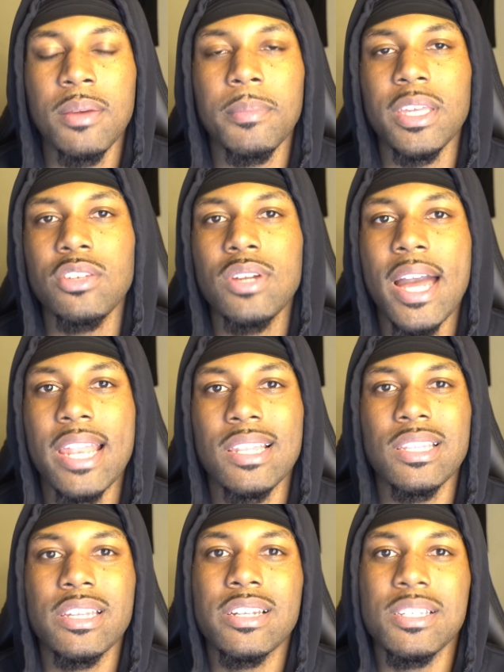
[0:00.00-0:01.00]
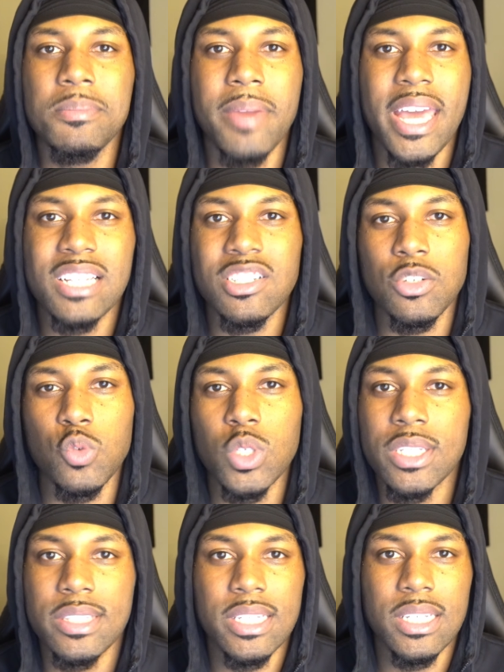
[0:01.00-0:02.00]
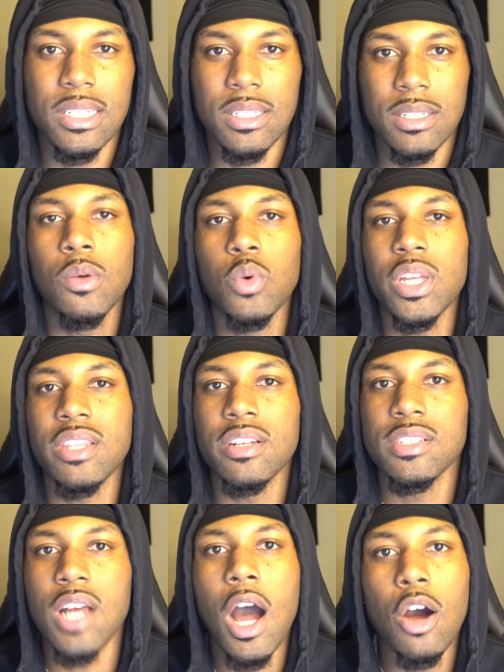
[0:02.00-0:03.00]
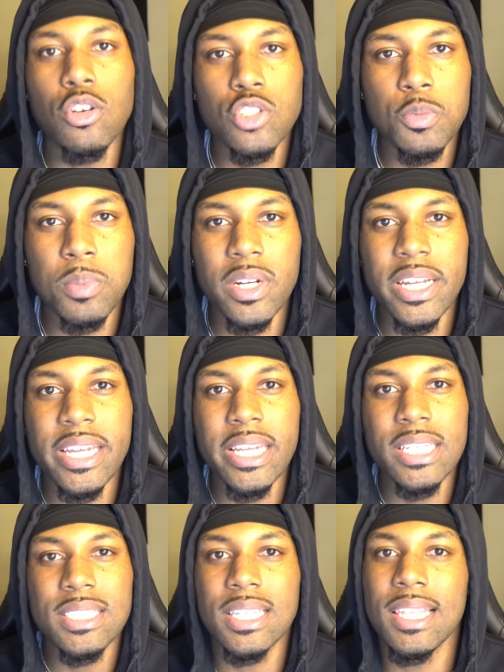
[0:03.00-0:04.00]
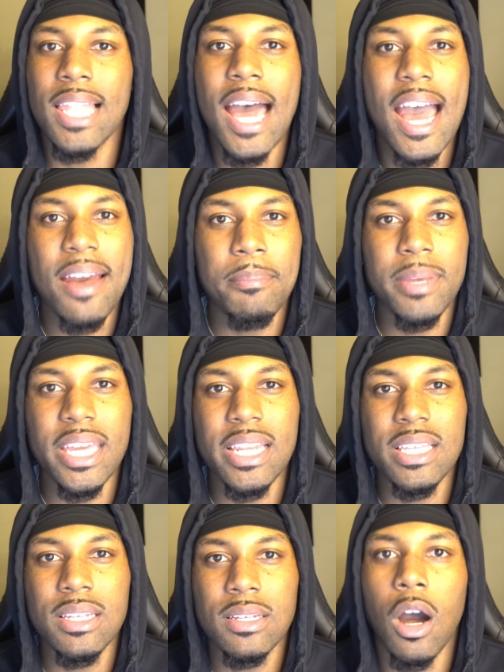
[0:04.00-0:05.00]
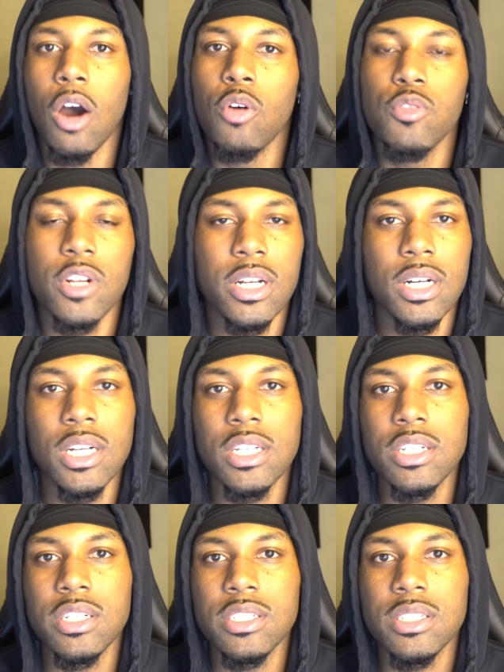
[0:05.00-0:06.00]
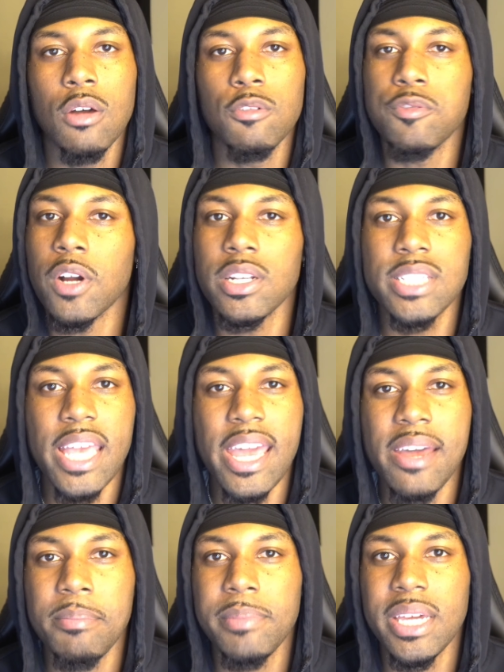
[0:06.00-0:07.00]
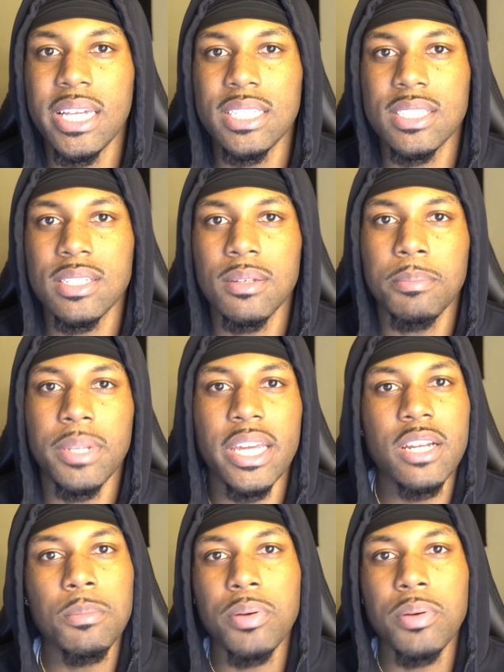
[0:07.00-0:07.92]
Man, you gotta literally master one thing. Whether it's alt spreads, live betting, over and unders, first half bets, player